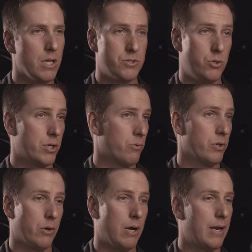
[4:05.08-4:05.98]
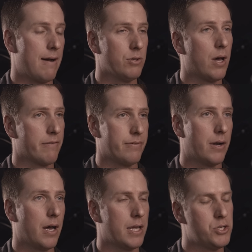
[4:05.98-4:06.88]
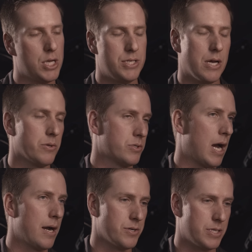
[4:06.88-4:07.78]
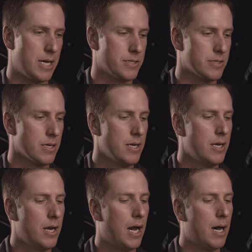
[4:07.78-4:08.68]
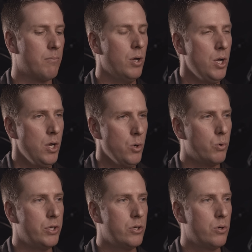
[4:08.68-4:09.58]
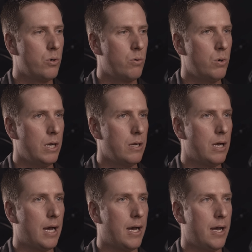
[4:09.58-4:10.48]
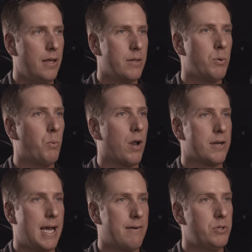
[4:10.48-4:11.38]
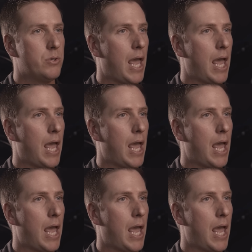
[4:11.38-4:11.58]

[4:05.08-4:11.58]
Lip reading: So you can really go out and have a lot of fun on it and change out those tire sizes. We knew that we wanted to have a new